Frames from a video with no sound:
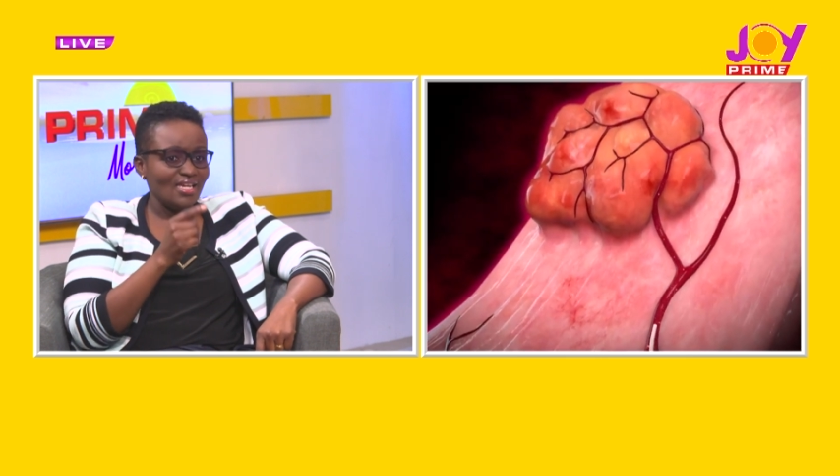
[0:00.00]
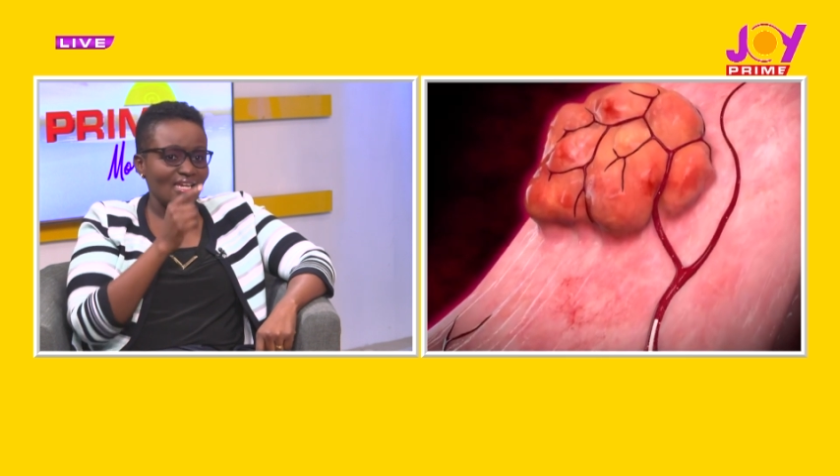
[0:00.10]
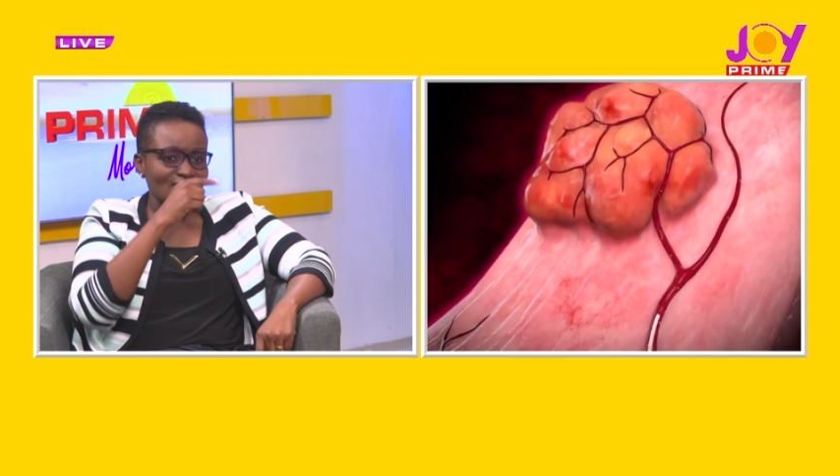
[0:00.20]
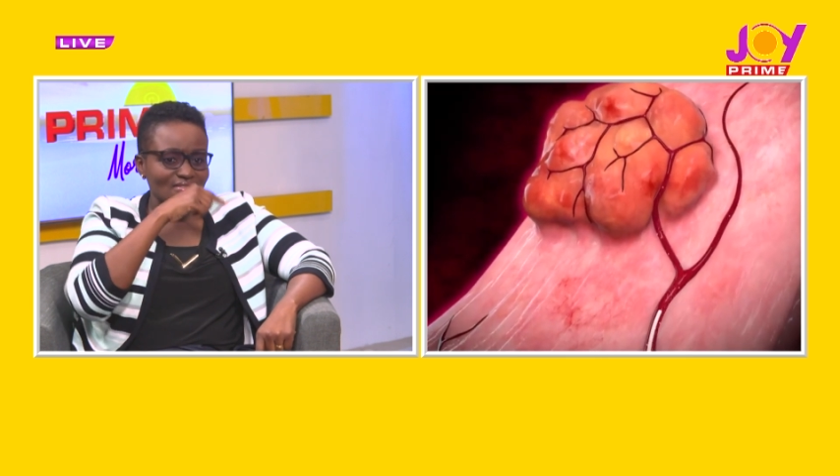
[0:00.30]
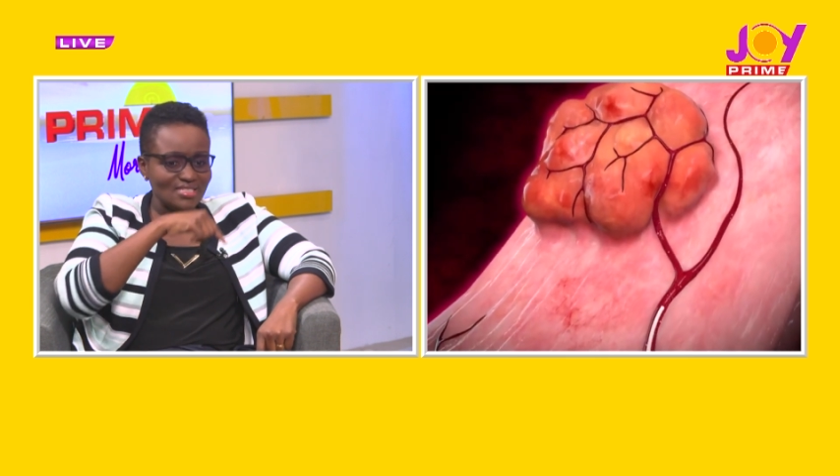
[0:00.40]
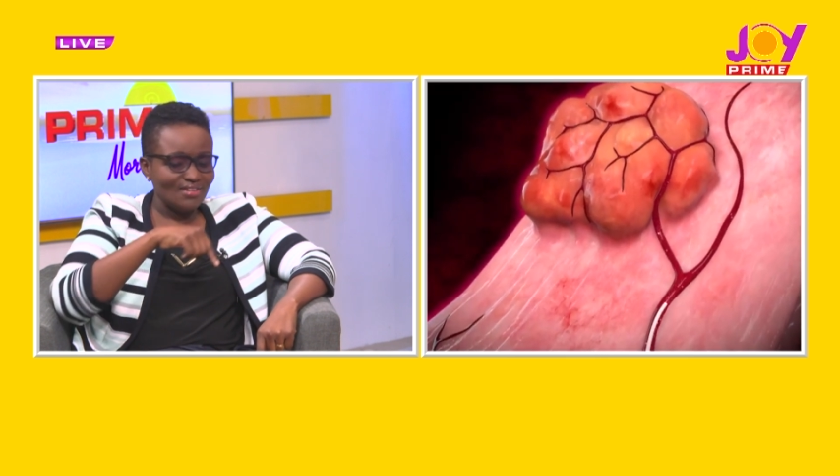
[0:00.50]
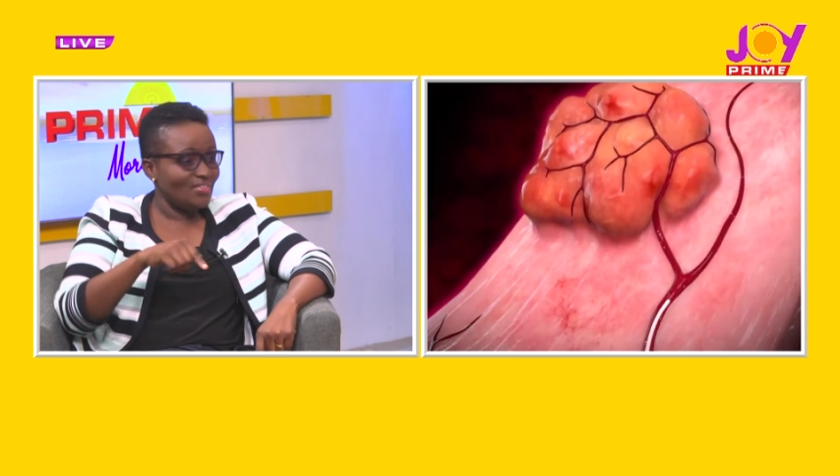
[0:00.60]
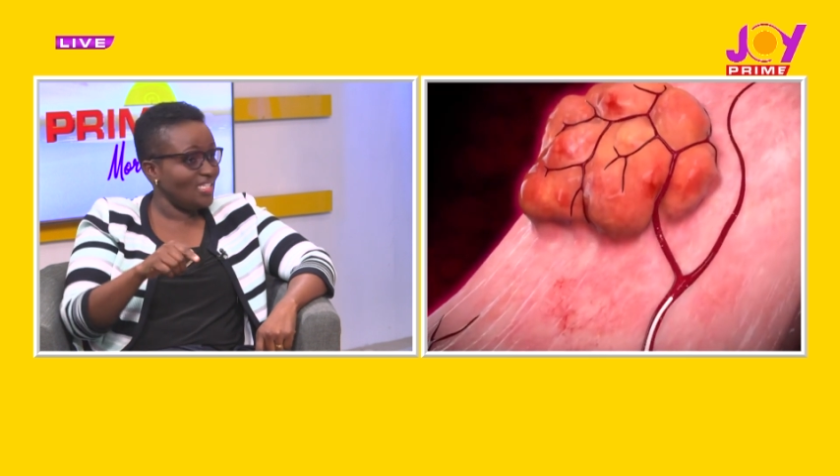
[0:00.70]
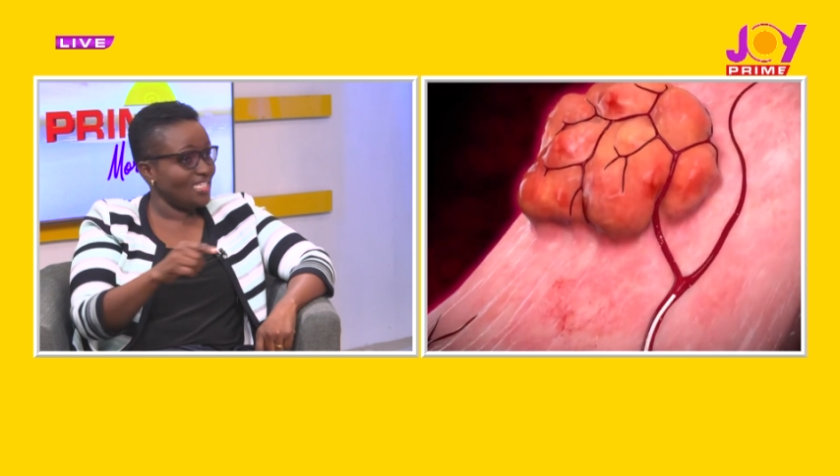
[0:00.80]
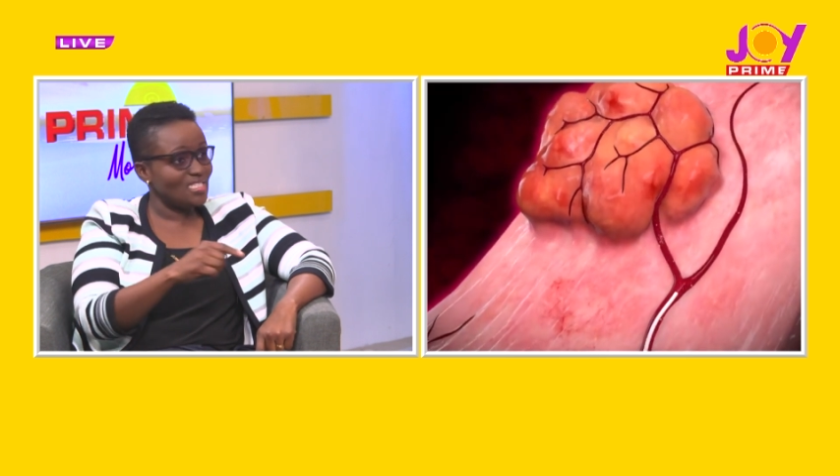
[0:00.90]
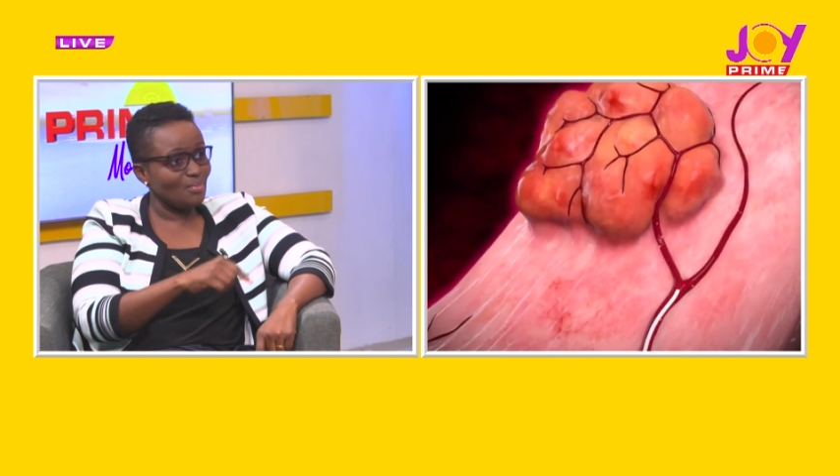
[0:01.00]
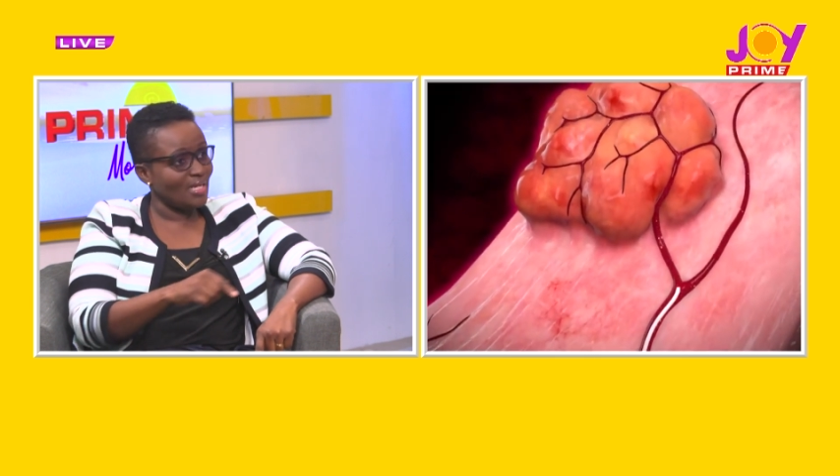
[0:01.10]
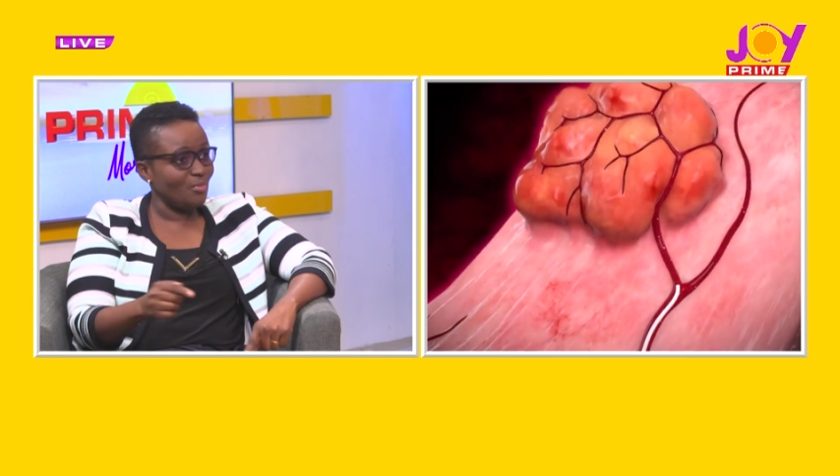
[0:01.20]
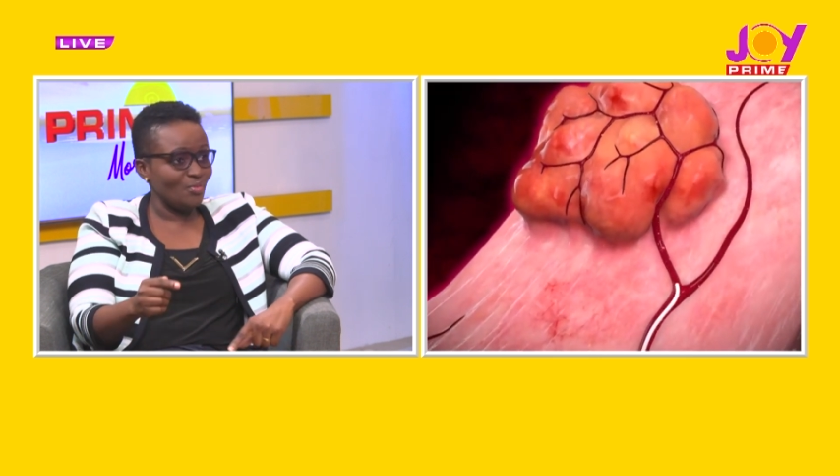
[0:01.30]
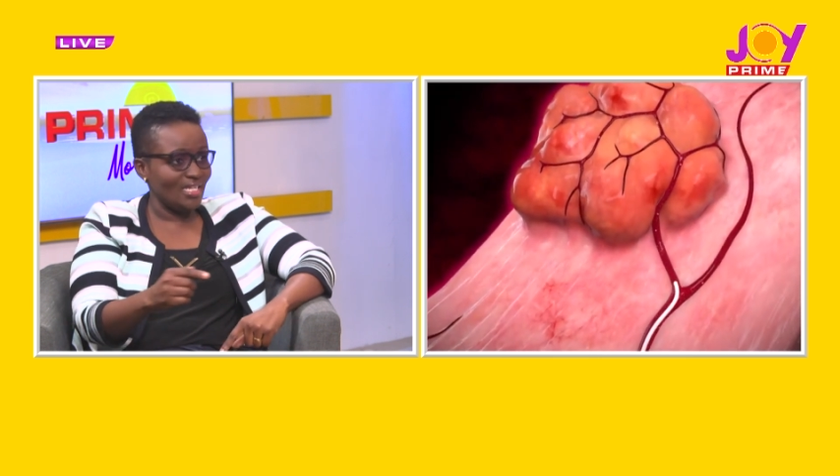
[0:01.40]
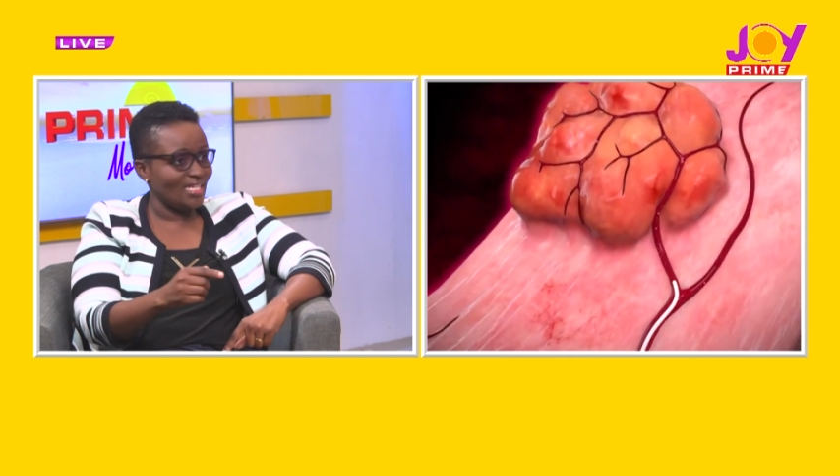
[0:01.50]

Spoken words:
and navigate my way